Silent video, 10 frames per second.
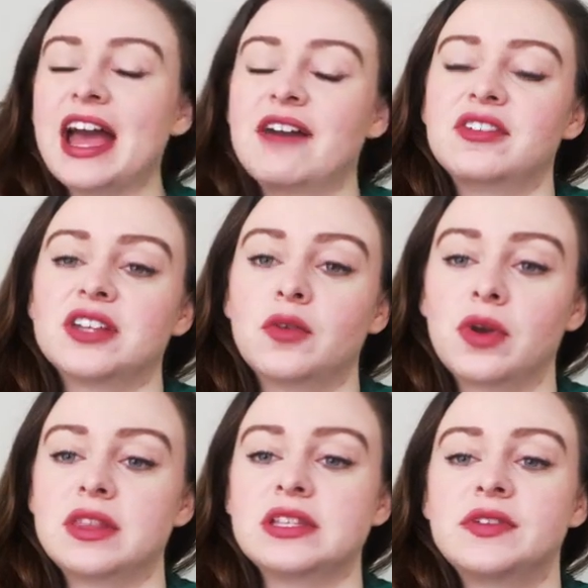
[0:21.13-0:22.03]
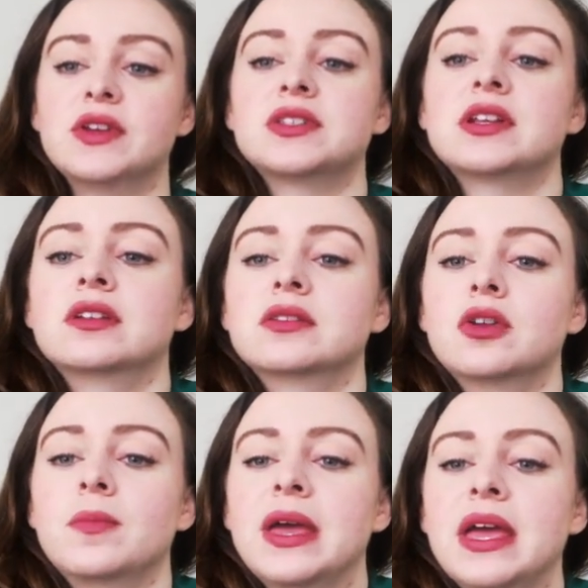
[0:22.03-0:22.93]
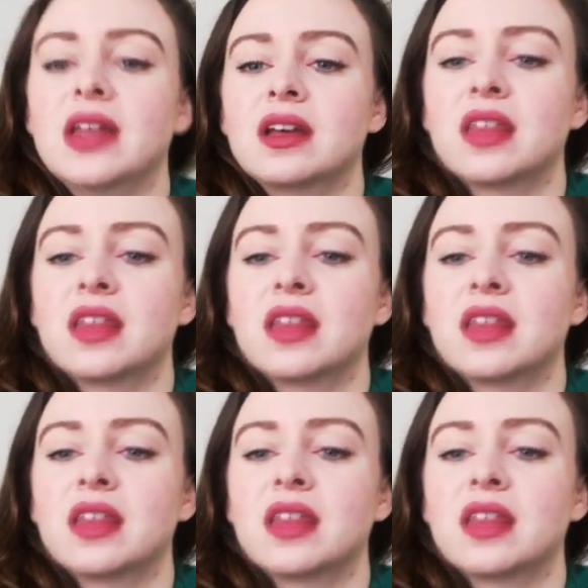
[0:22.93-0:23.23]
I haven't done one of these videos in a little bit.